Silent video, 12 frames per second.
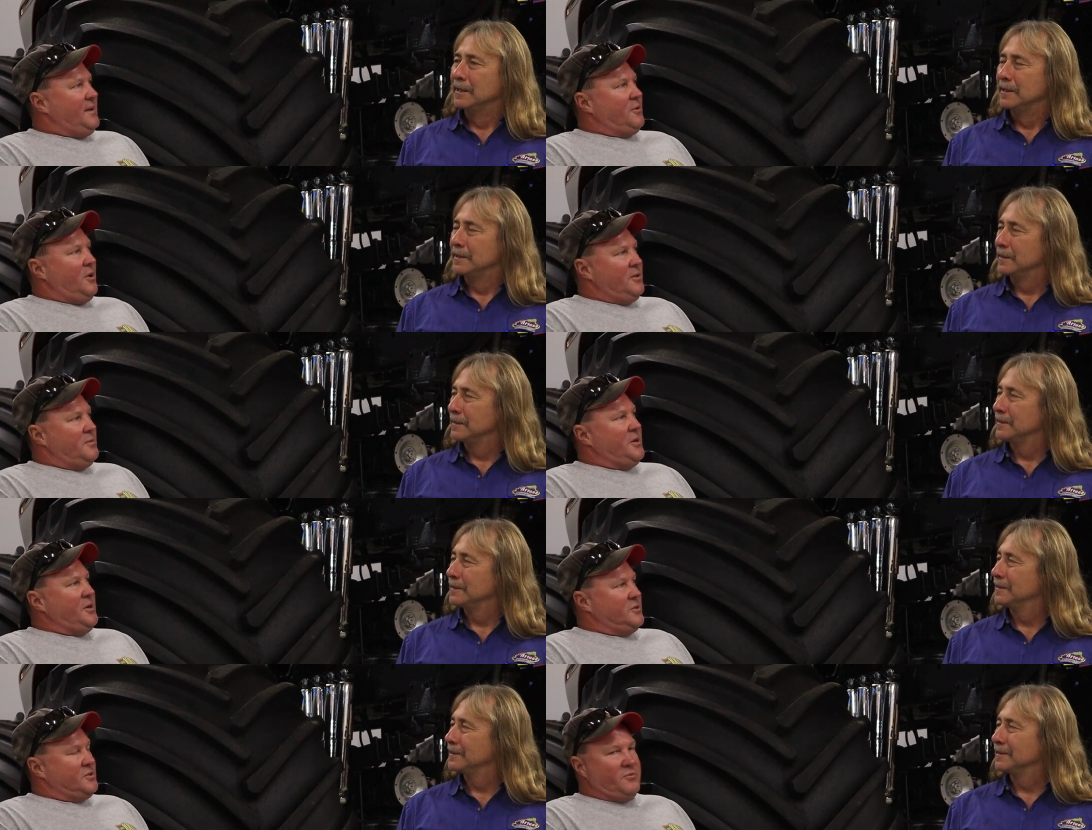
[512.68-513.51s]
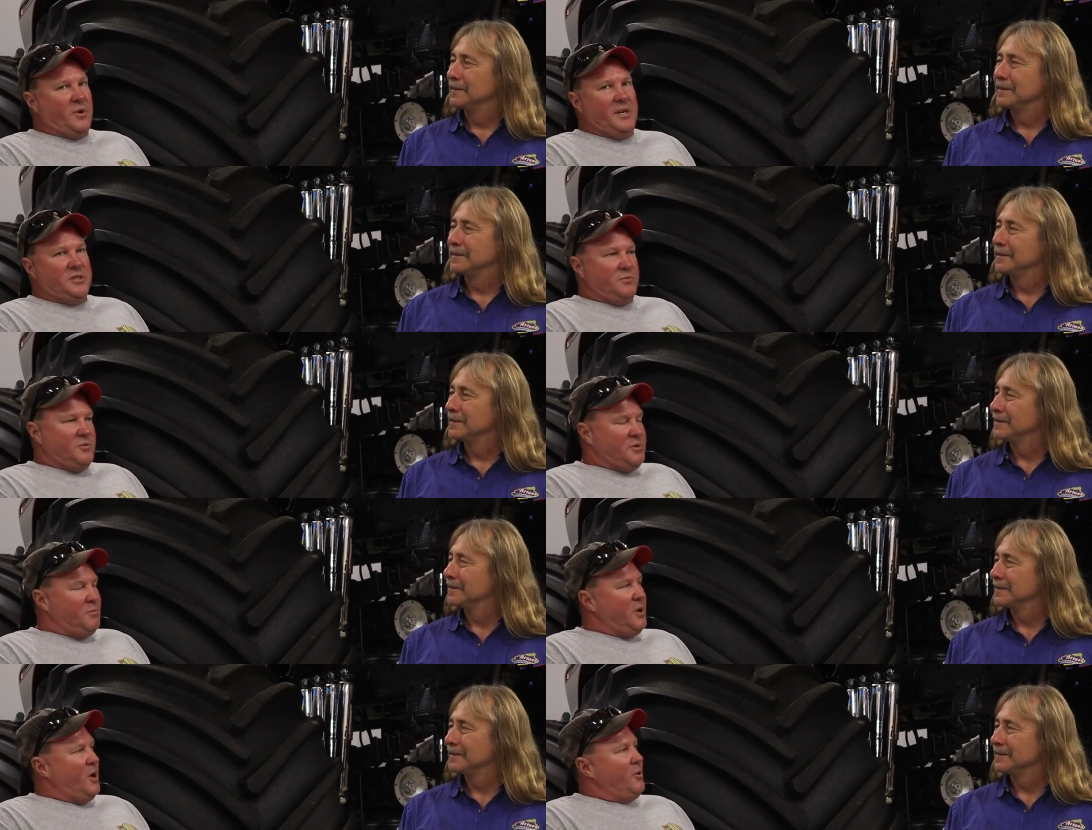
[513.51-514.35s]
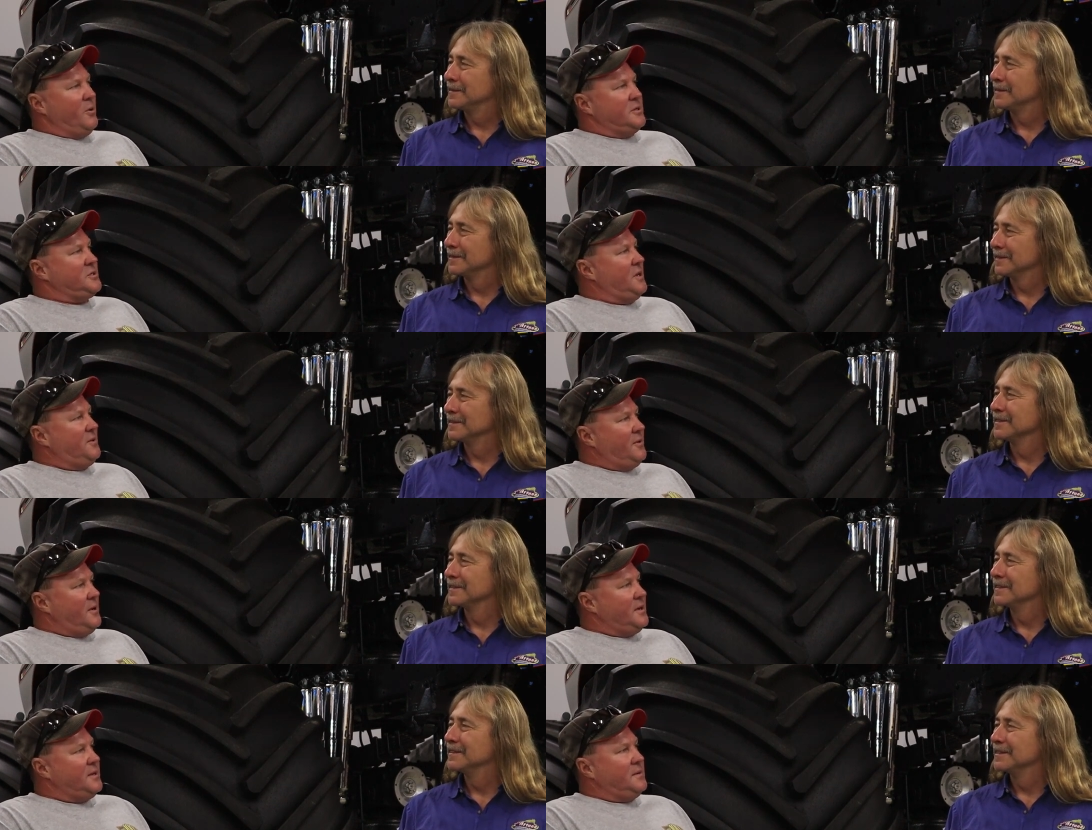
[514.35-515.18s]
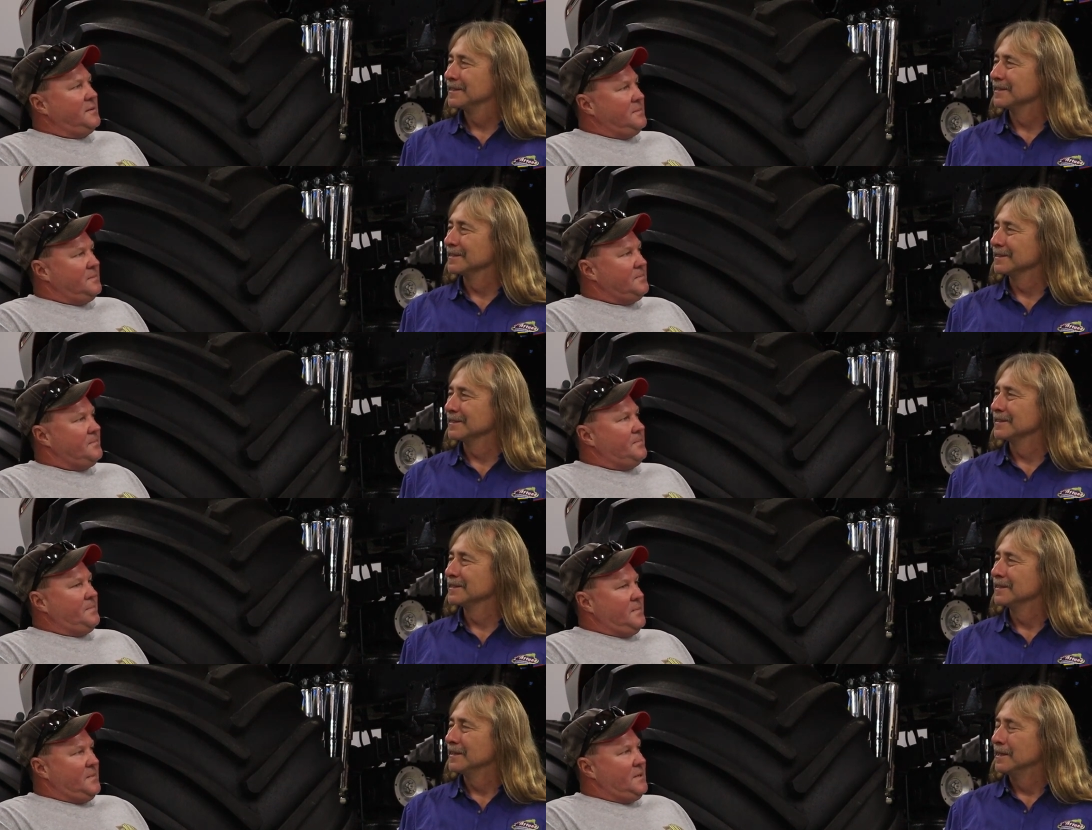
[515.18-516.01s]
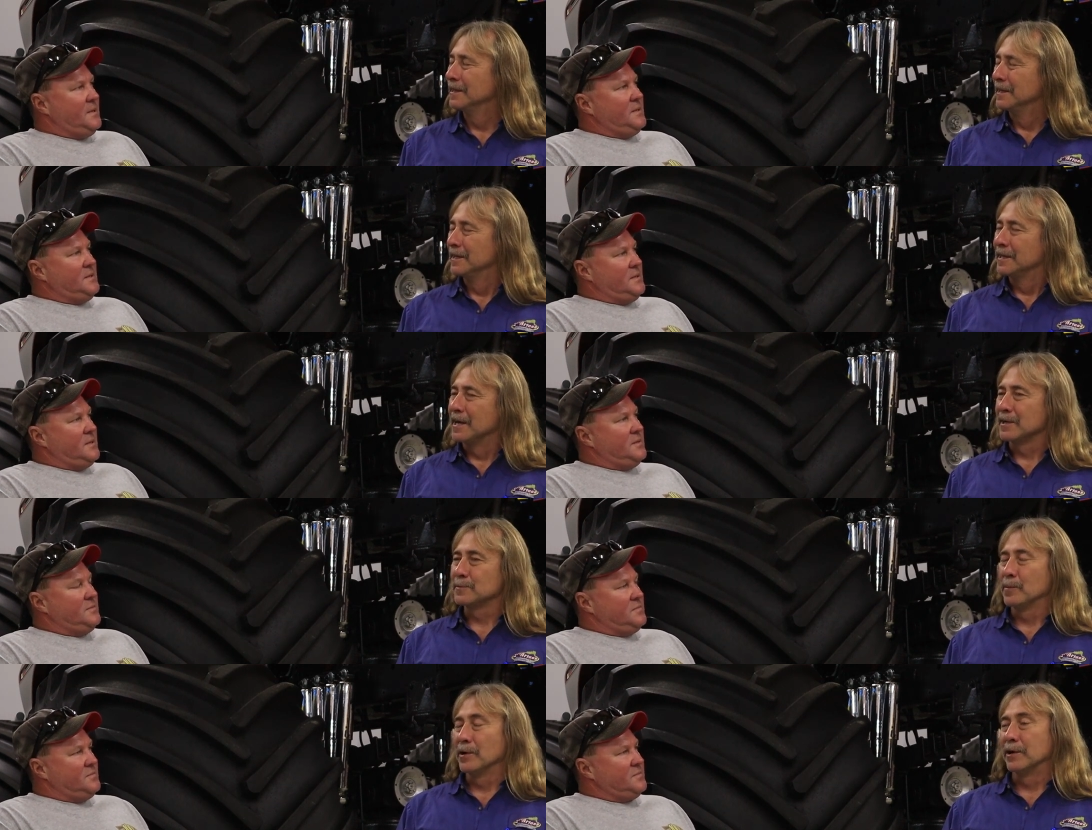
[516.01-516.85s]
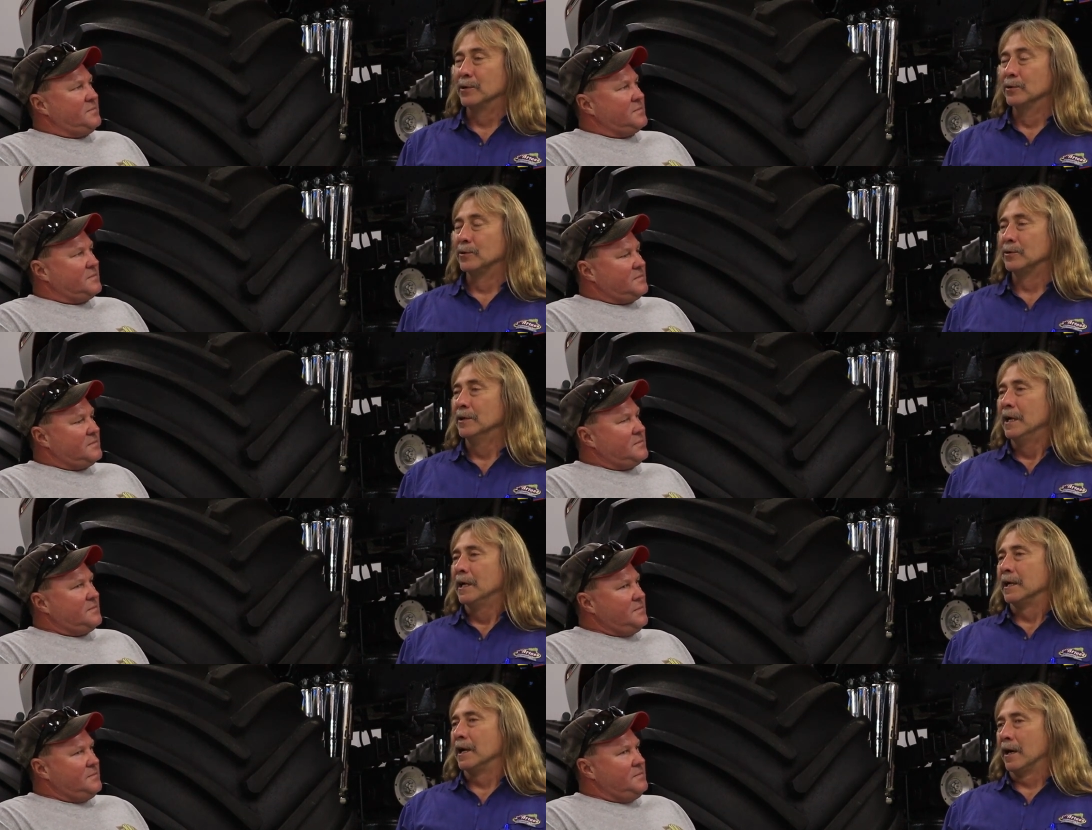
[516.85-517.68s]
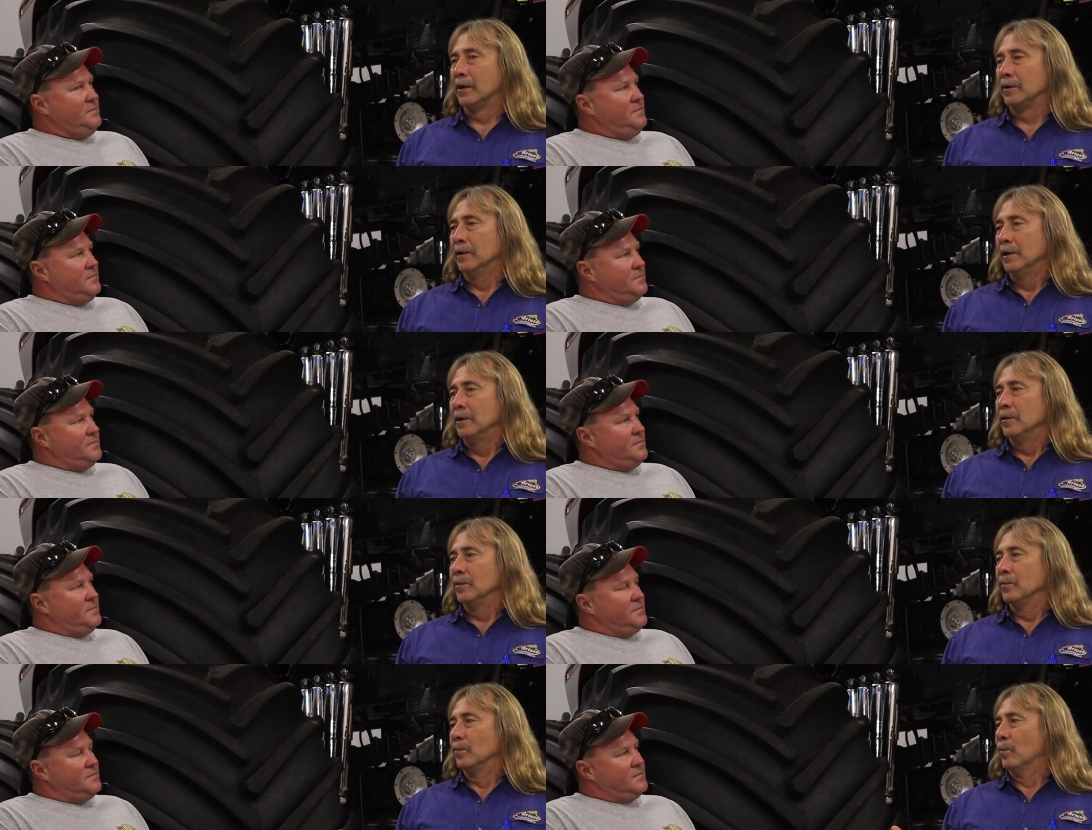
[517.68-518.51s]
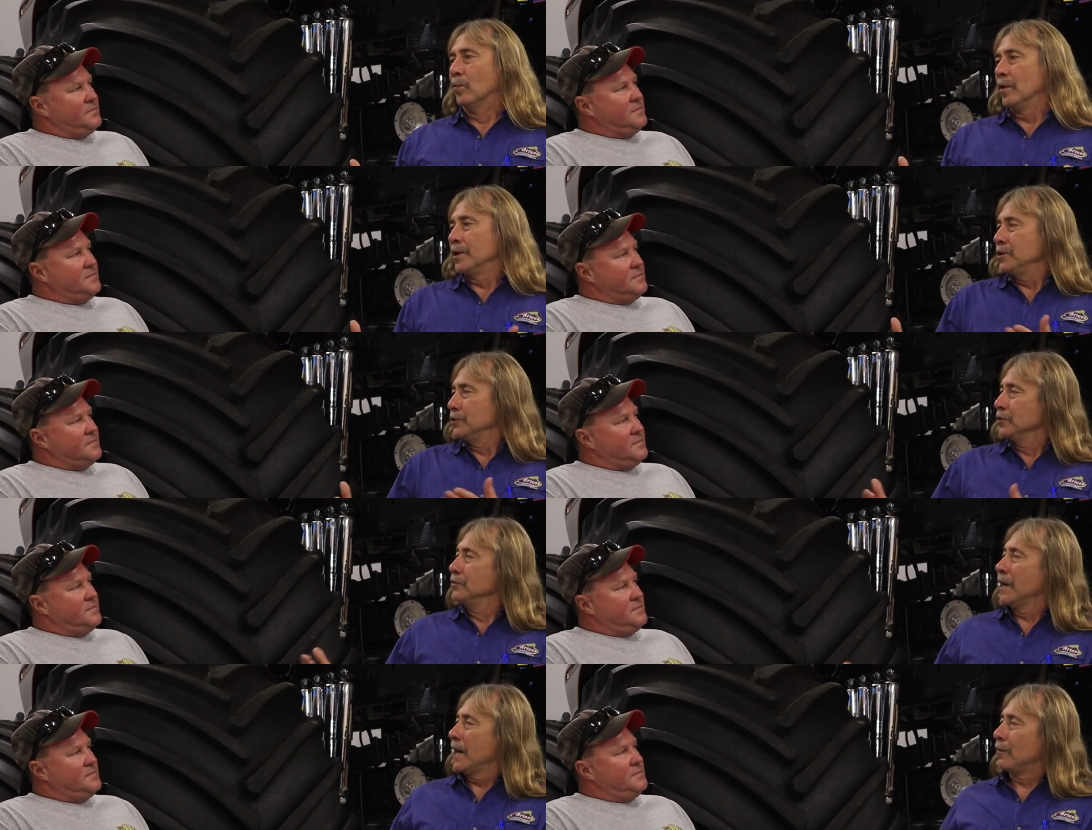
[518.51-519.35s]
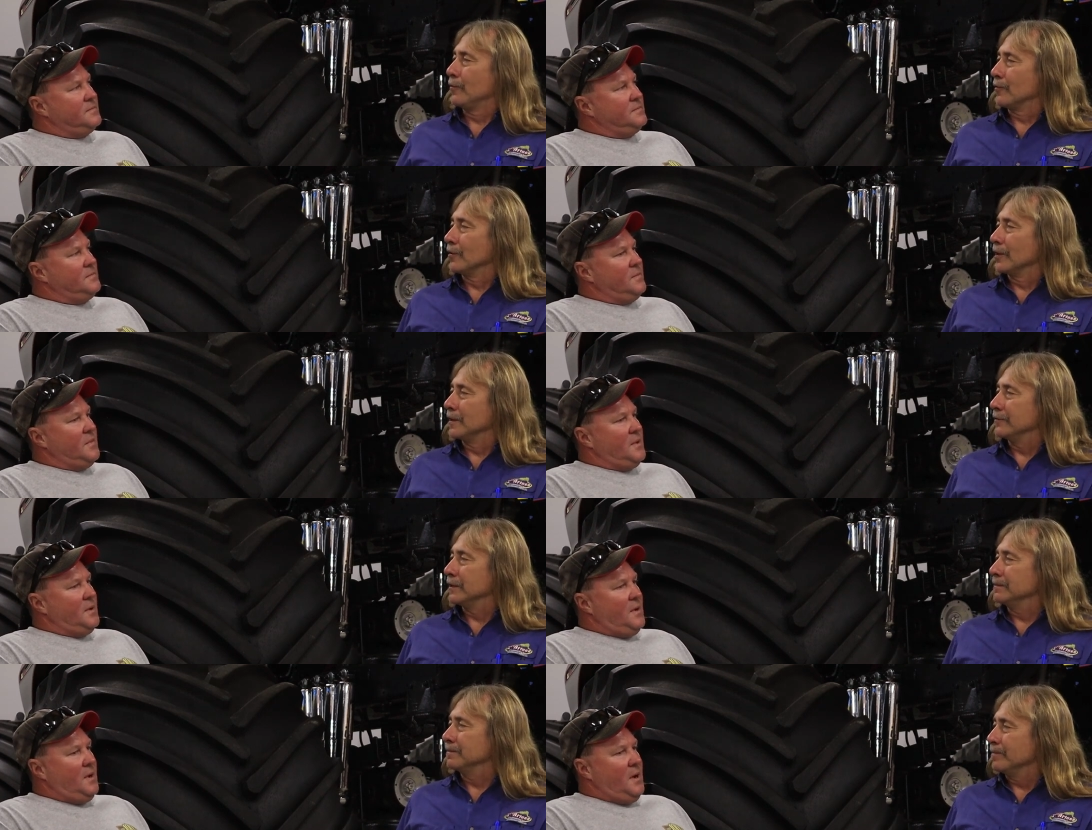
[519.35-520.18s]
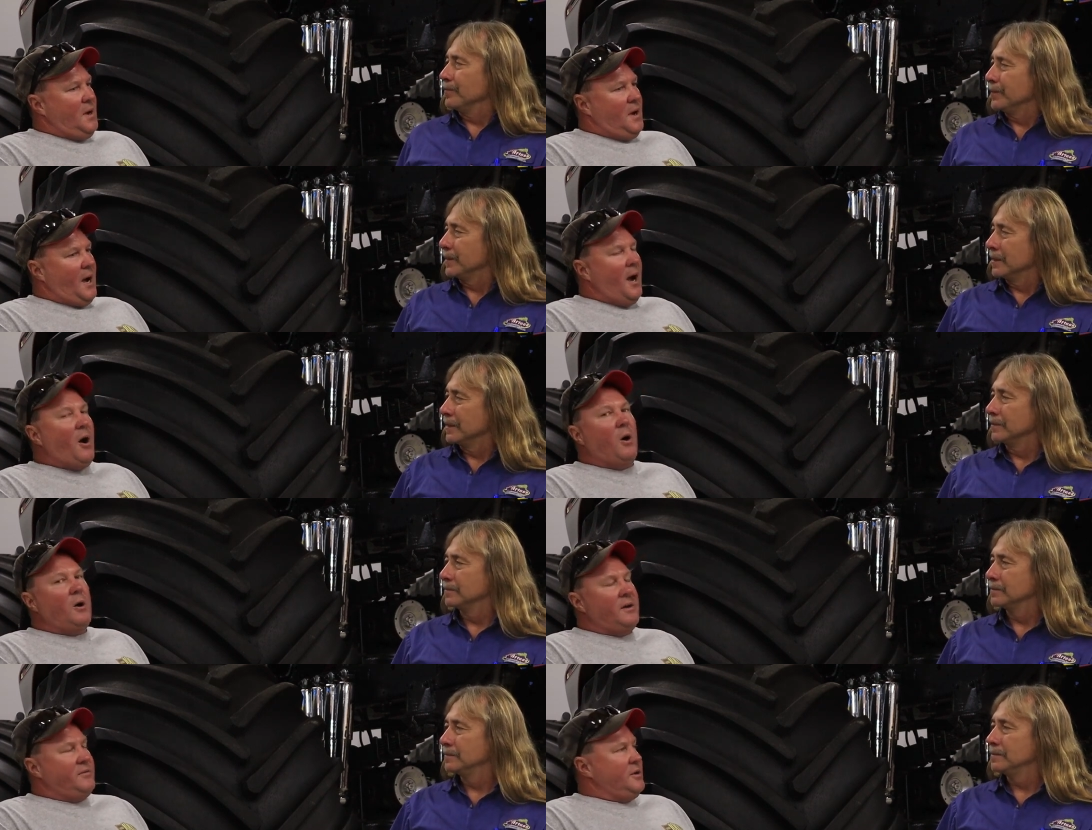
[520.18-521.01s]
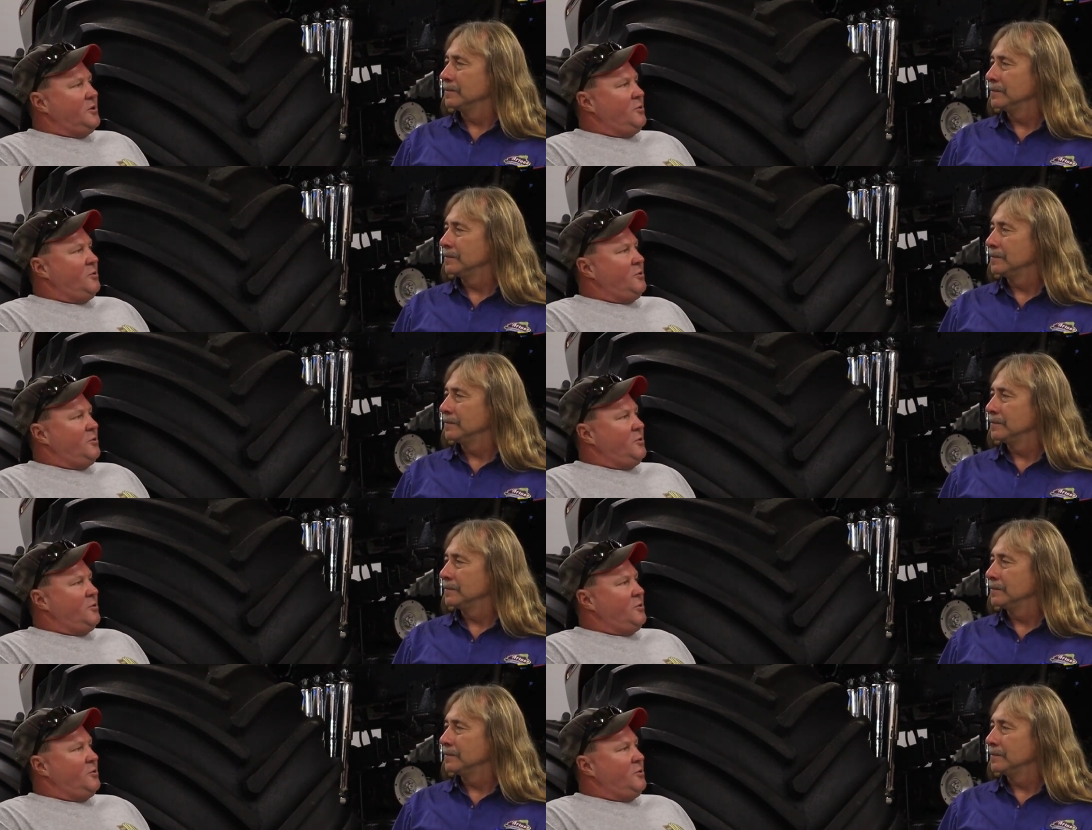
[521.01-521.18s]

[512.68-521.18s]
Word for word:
Speaker 1: after all them years of racing with the blower and stuff on it.
Speaker 2: Mm-hmm. So. That's pretty cool. Now, what do you do now for a living?
Speaker 1: I haul heavy